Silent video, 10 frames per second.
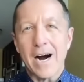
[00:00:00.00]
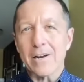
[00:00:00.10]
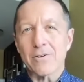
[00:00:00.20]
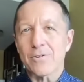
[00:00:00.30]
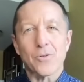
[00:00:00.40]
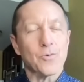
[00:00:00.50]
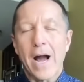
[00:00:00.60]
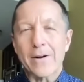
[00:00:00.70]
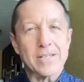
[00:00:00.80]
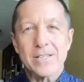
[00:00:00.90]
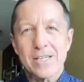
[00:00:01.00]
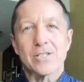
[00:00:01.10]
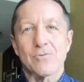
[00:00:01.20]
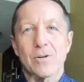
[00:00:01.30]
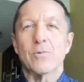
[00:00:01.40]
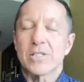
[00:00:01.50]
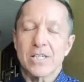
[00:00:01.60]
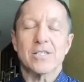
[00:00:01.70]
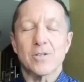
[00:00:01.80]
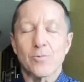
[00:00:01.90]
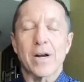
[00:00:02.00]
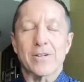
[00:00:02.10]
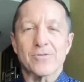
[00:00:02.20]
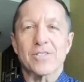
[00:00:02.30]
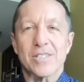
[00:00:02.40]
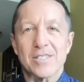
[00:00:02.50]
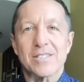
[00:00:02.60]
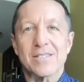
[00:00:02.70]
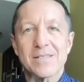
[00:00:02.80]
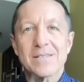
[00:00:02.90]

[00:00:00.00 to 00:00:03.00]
honored throughout its history, which is the regular season.